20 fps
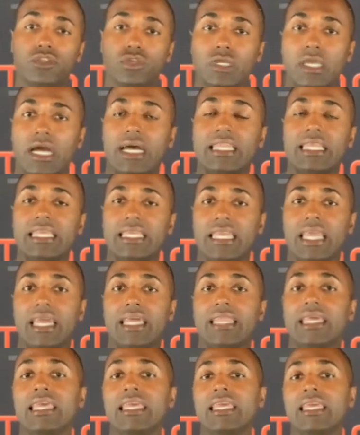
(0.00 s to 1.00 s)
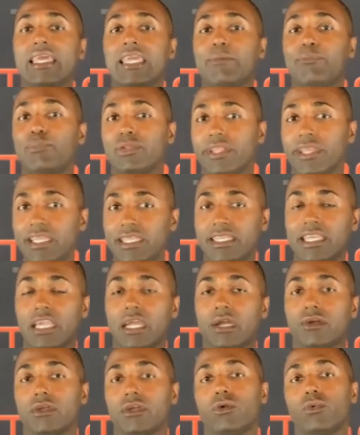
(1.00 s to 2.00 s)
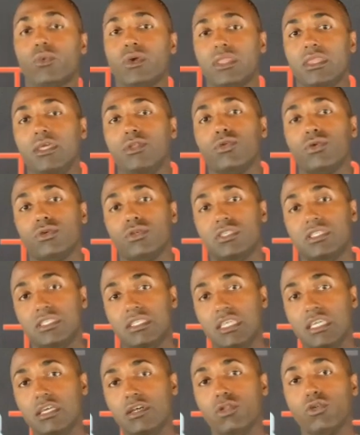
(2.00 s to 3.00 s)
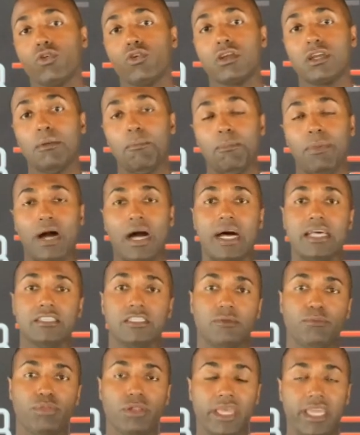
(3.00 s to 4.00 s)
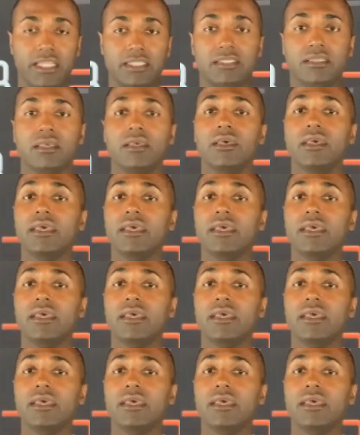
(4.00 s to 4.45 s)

you gotta get a plate carrier with either steel or composite plates.